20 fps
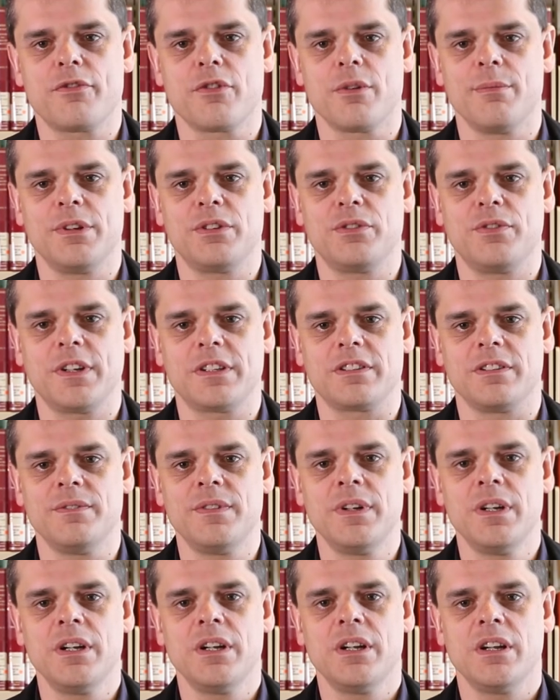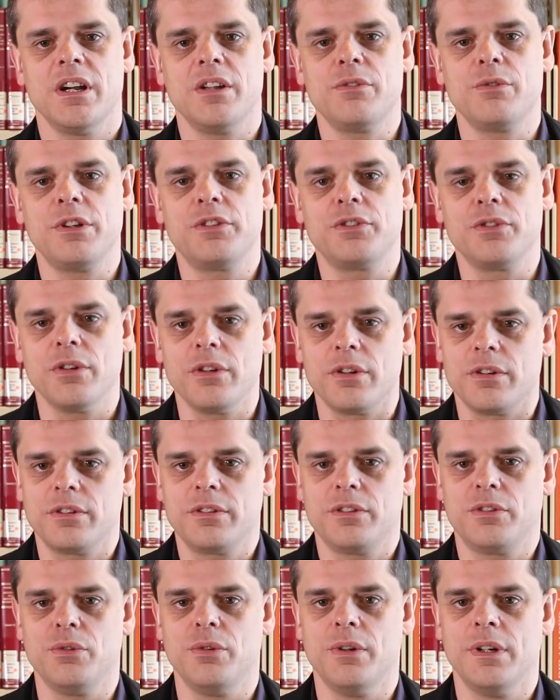from his victim and
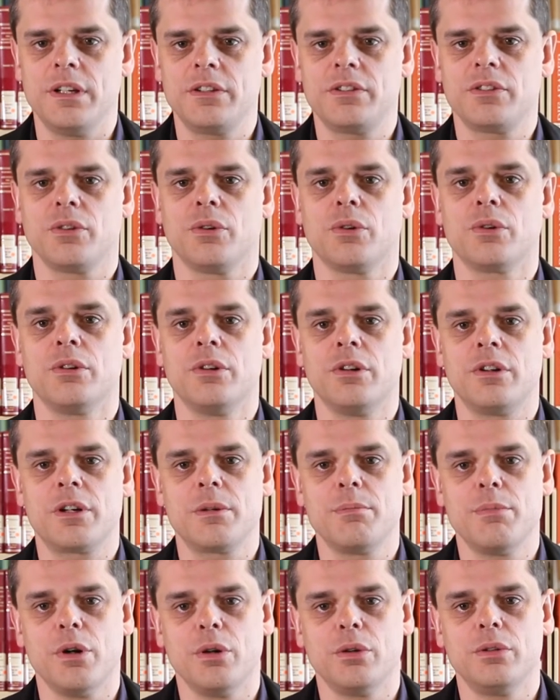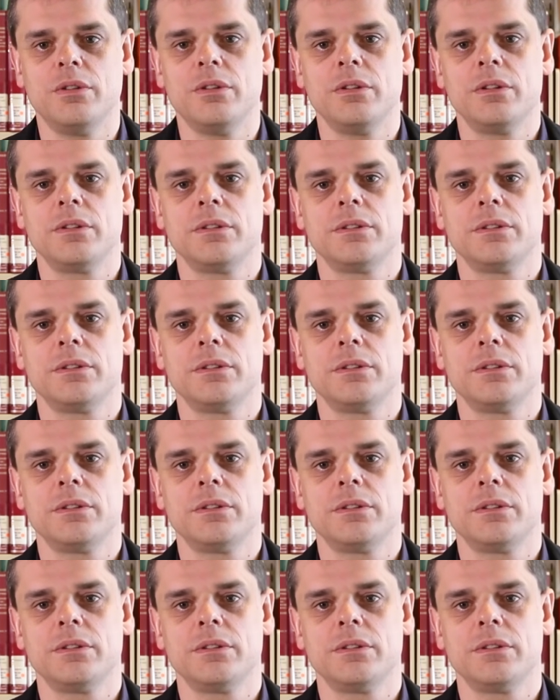return to his or her abode.